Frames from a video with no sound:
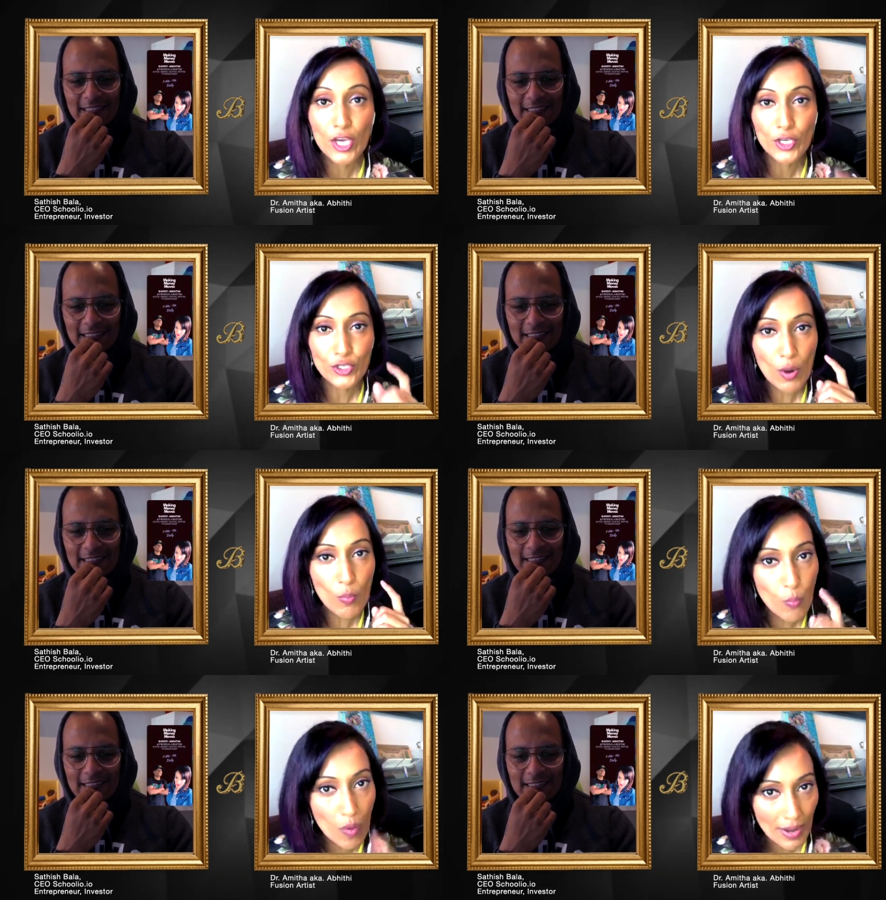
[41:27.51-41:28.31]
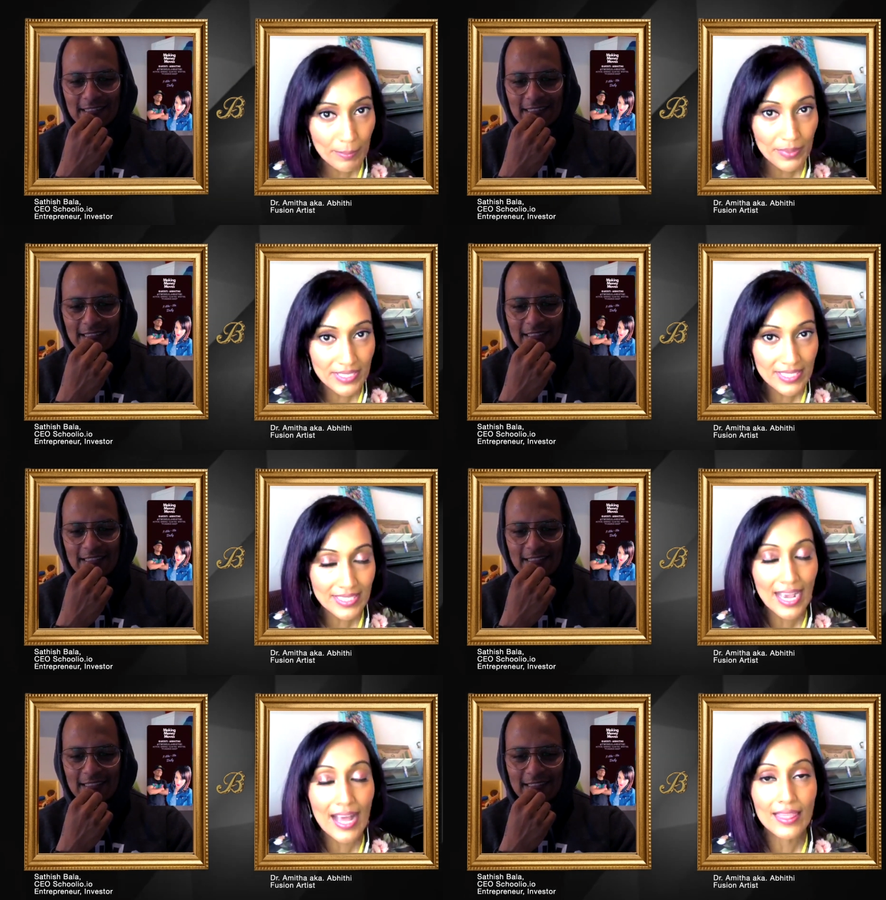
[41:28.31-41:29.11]
Speaker 1: You're one person
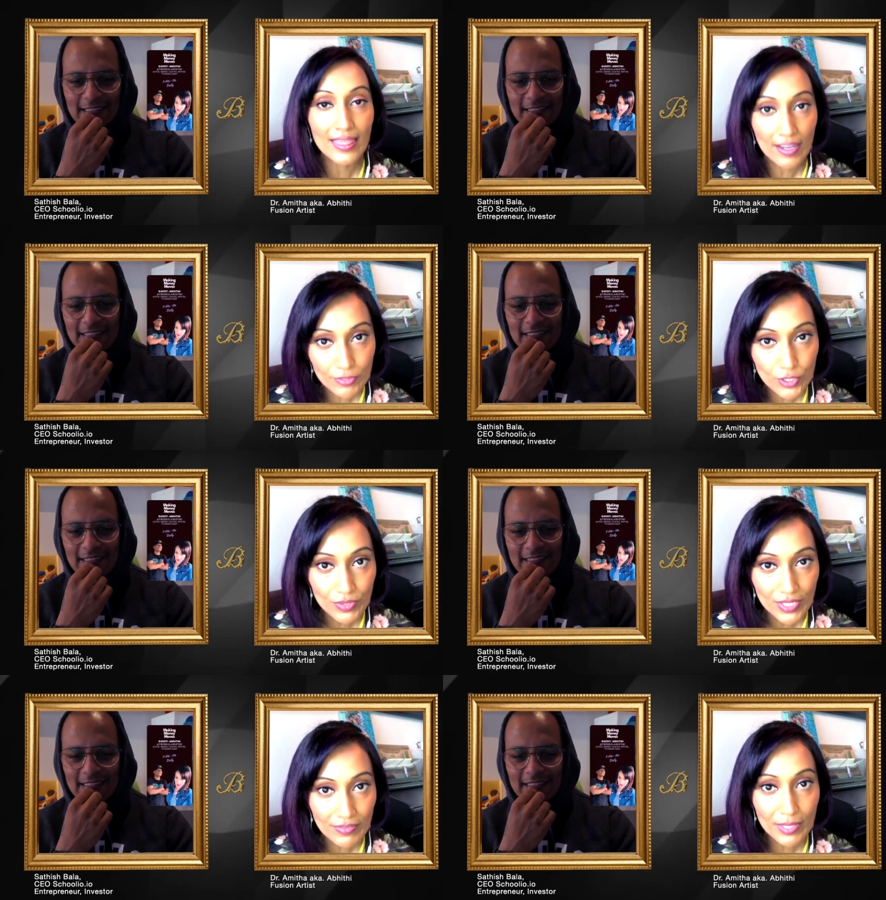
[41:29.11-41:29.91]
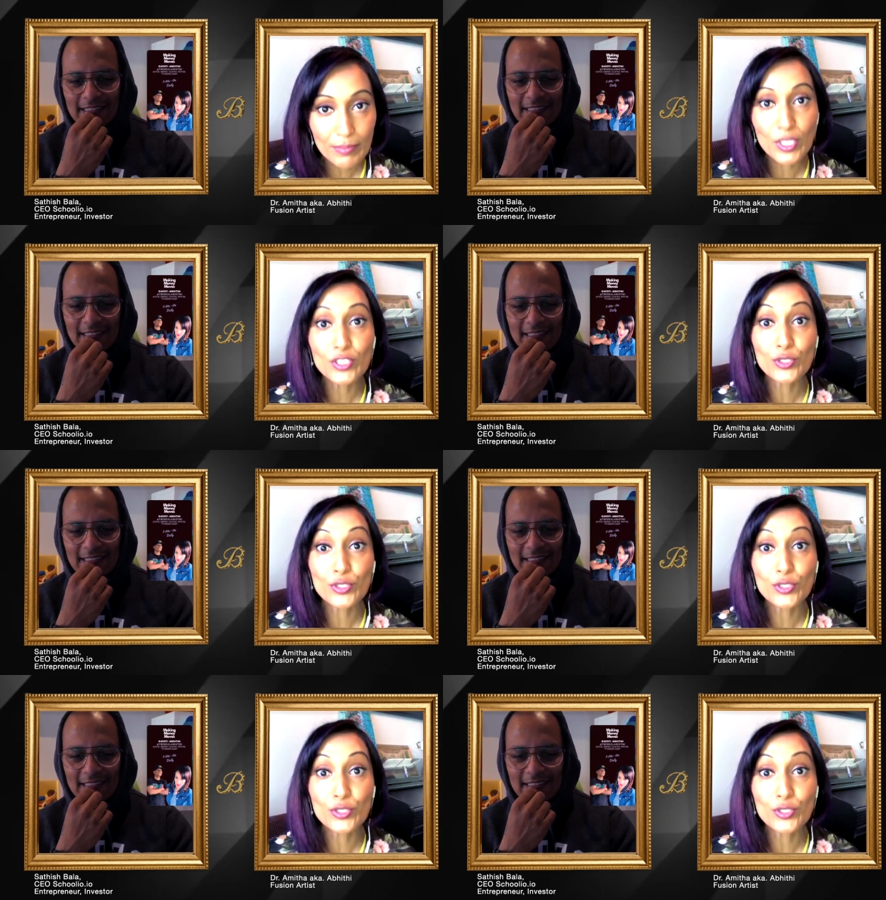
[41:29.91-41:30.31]
I love to work with because you